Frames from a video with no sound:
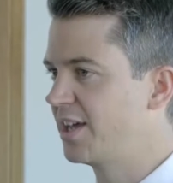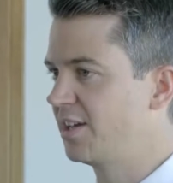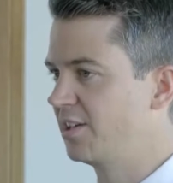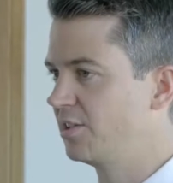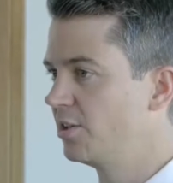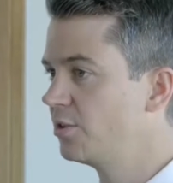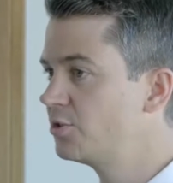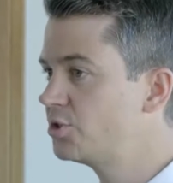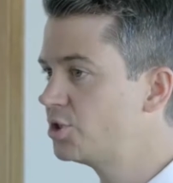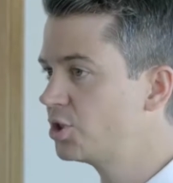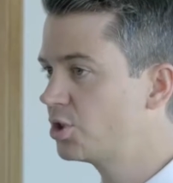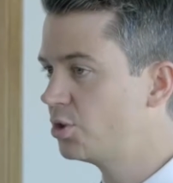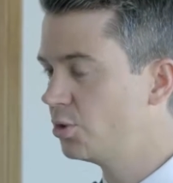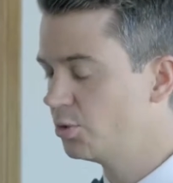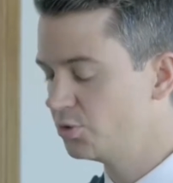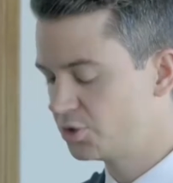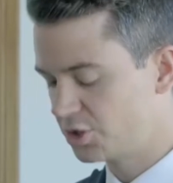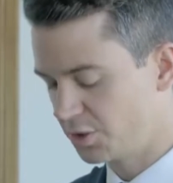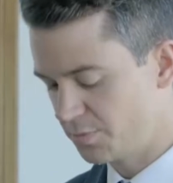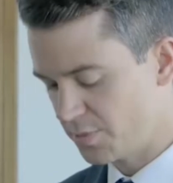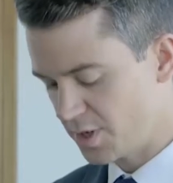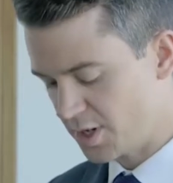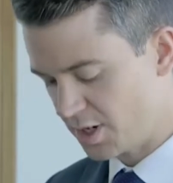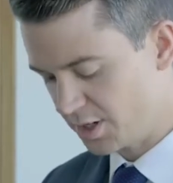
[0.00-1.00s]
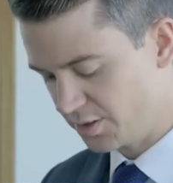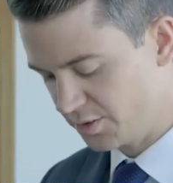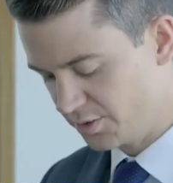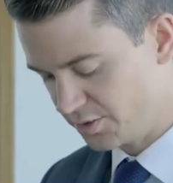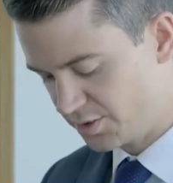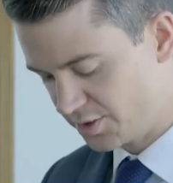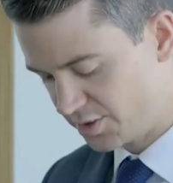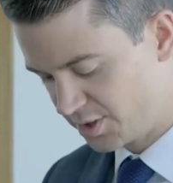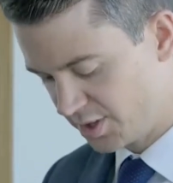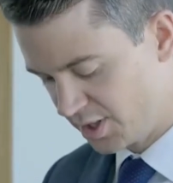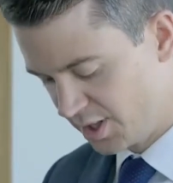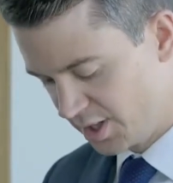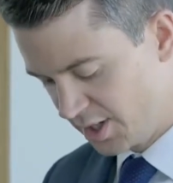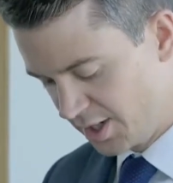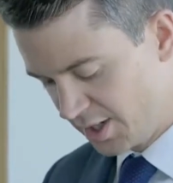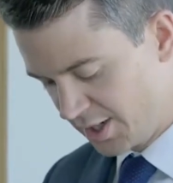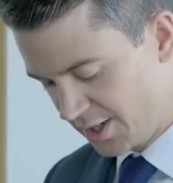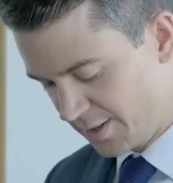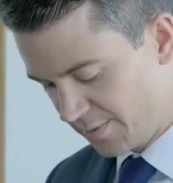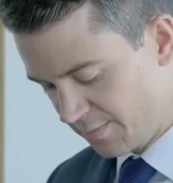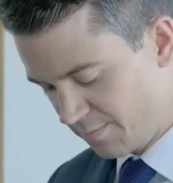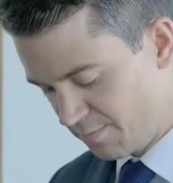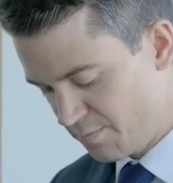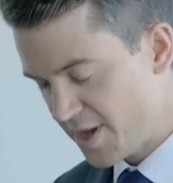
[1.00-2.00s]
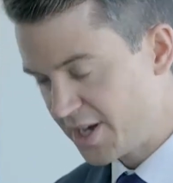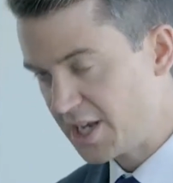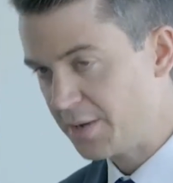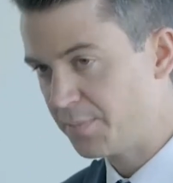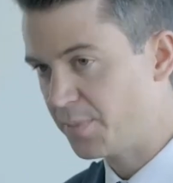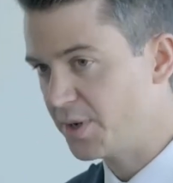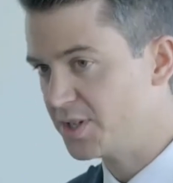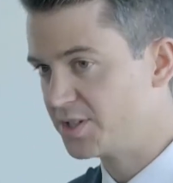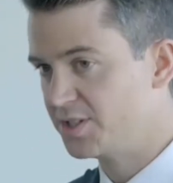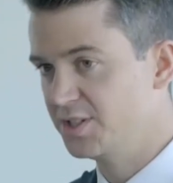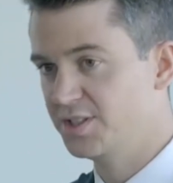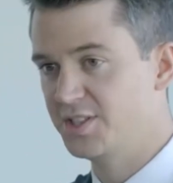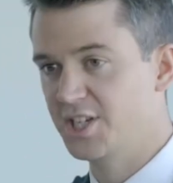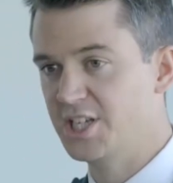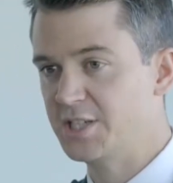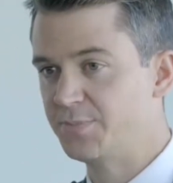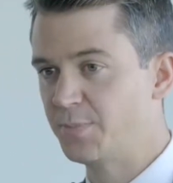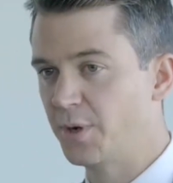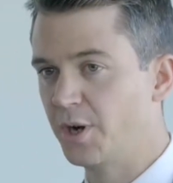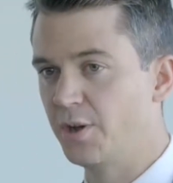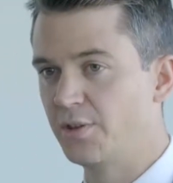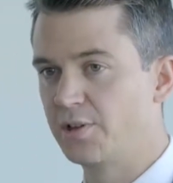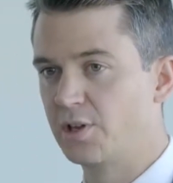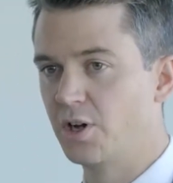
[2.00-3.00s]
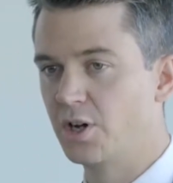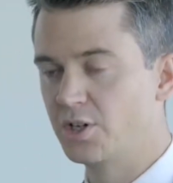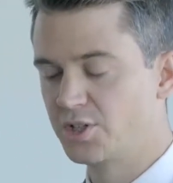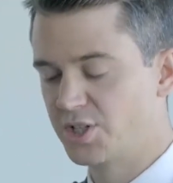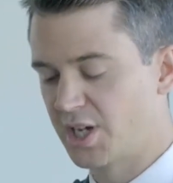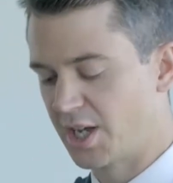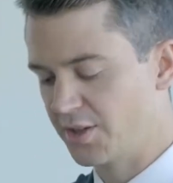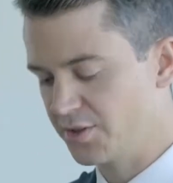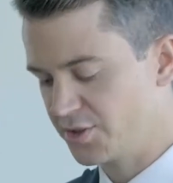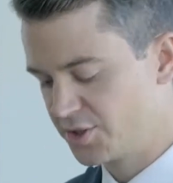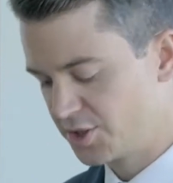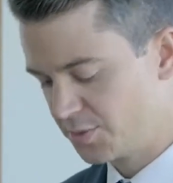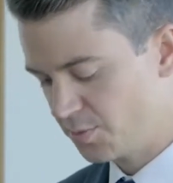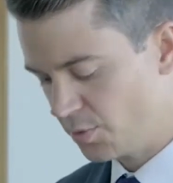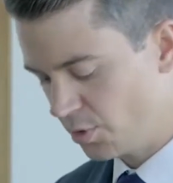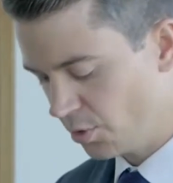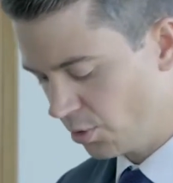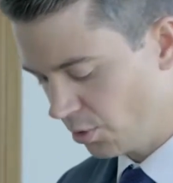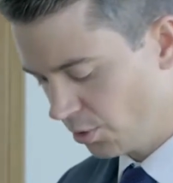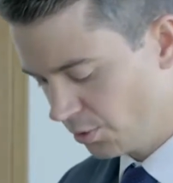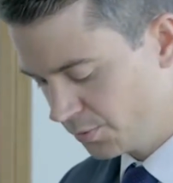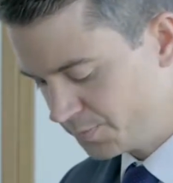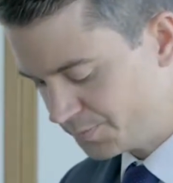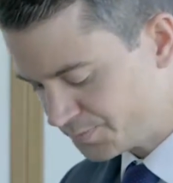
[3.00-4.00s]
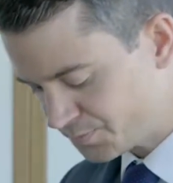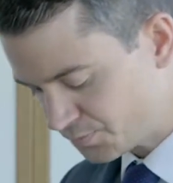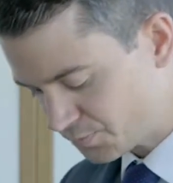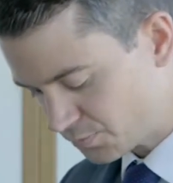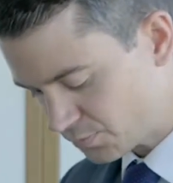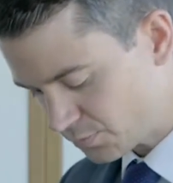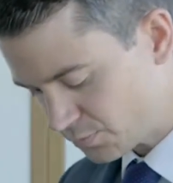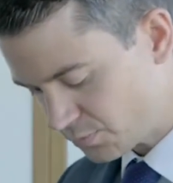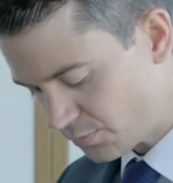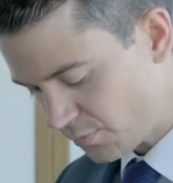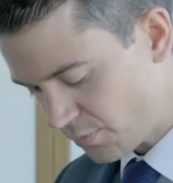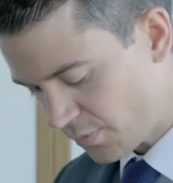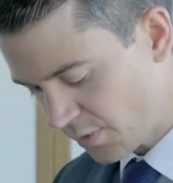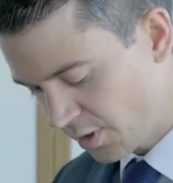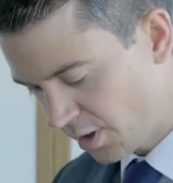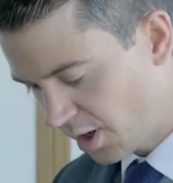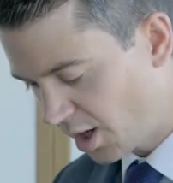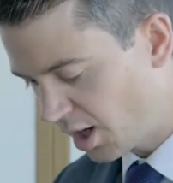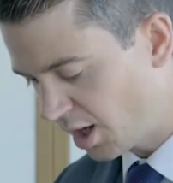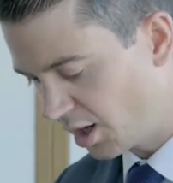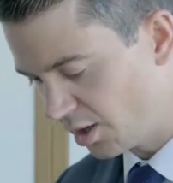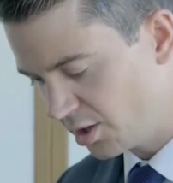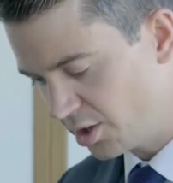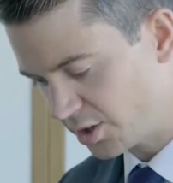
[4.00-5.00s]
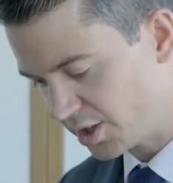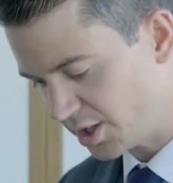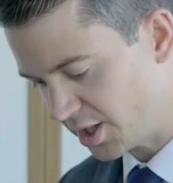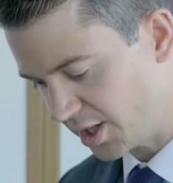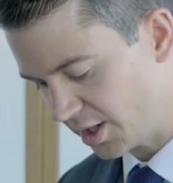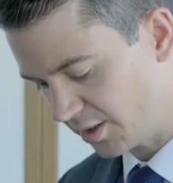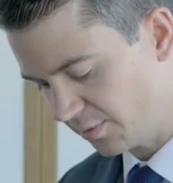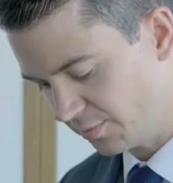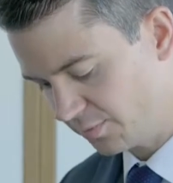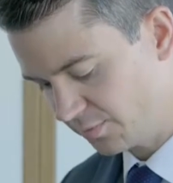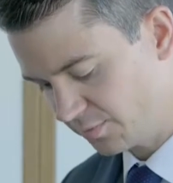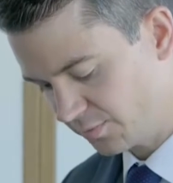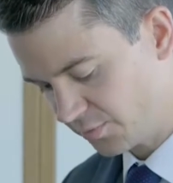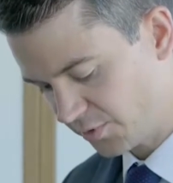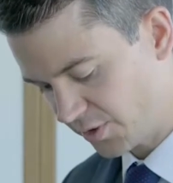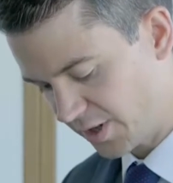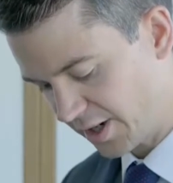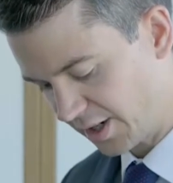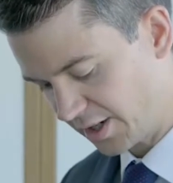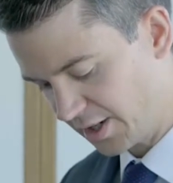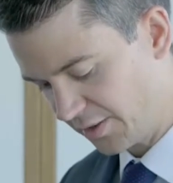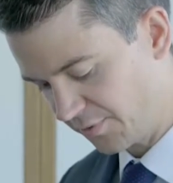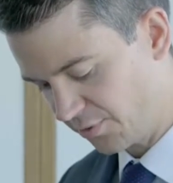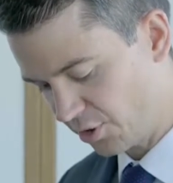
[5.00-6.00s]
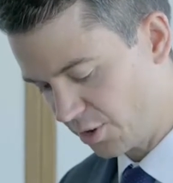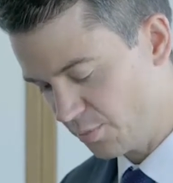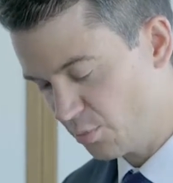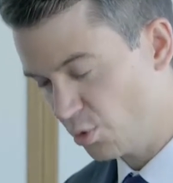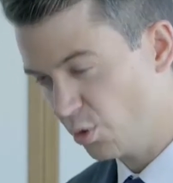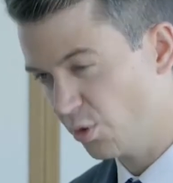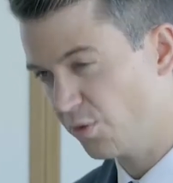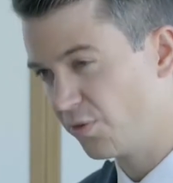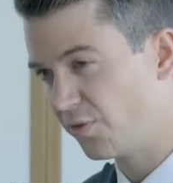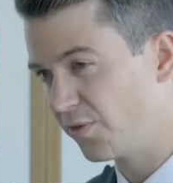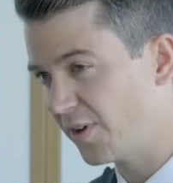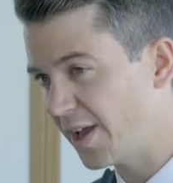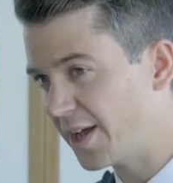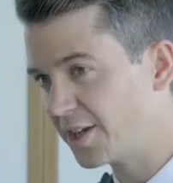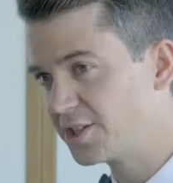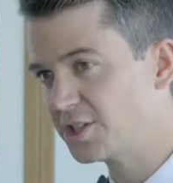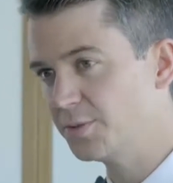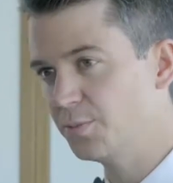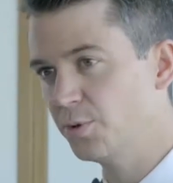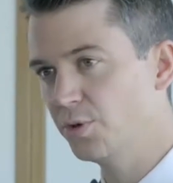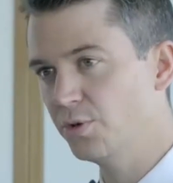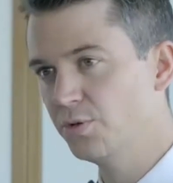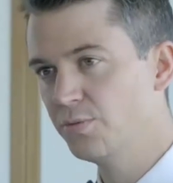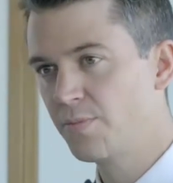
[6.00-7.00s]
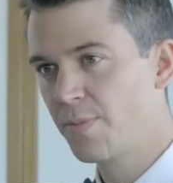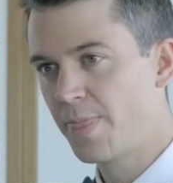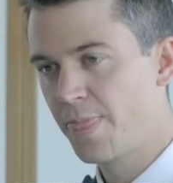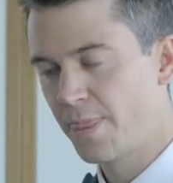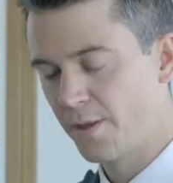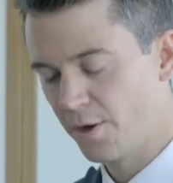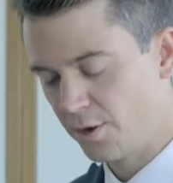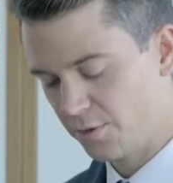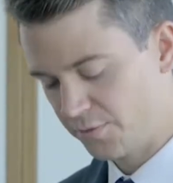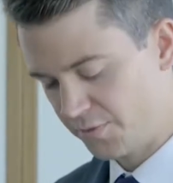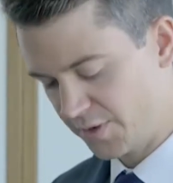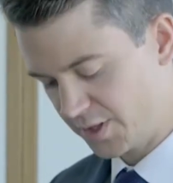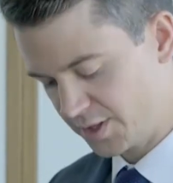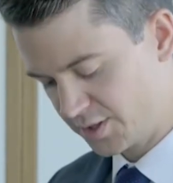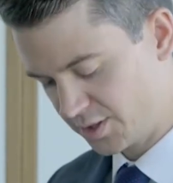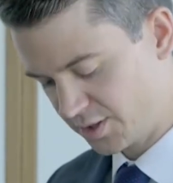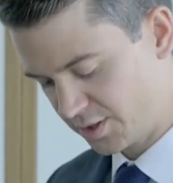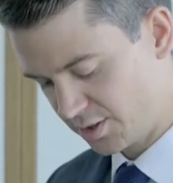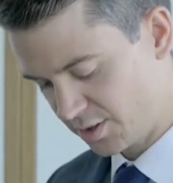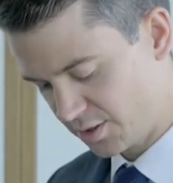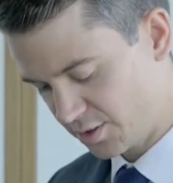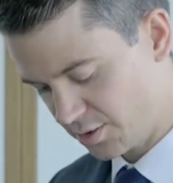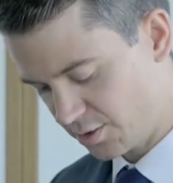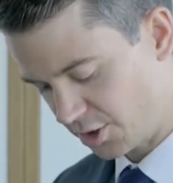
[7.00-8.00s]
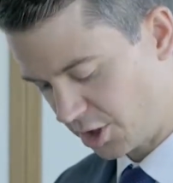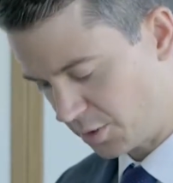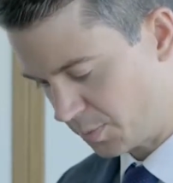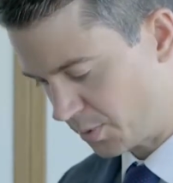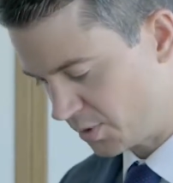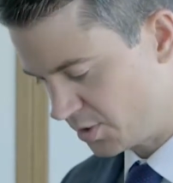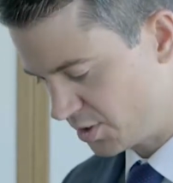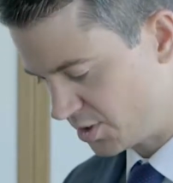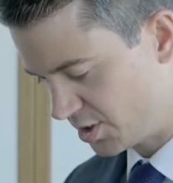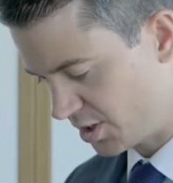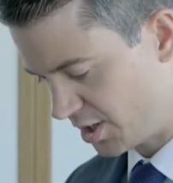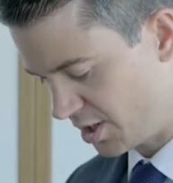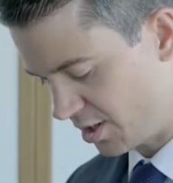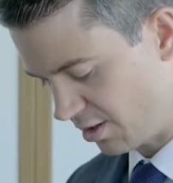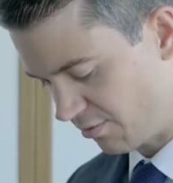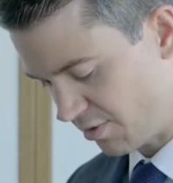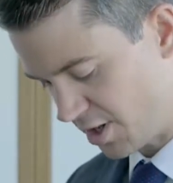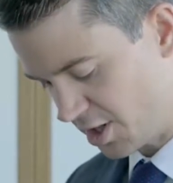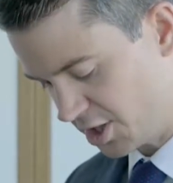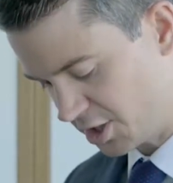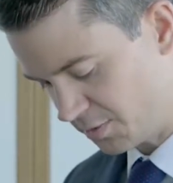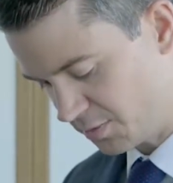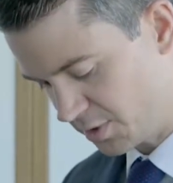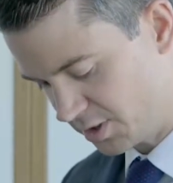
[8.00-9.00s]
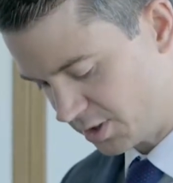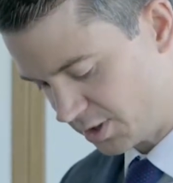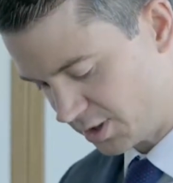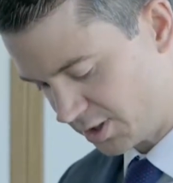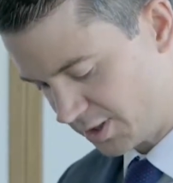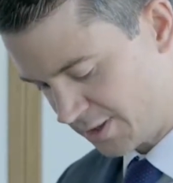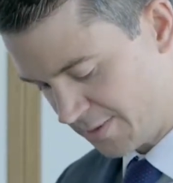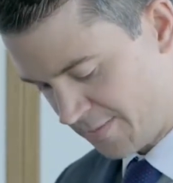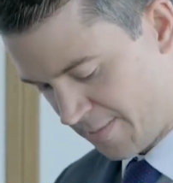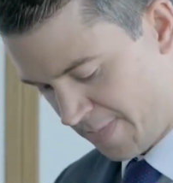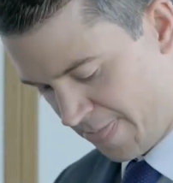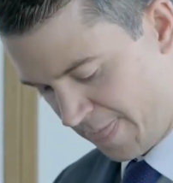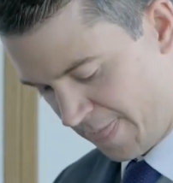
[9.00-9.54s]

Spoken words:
technological demands, many businesses, both large and small, are looking, frankly, for a more flexible office occupancy arrangement.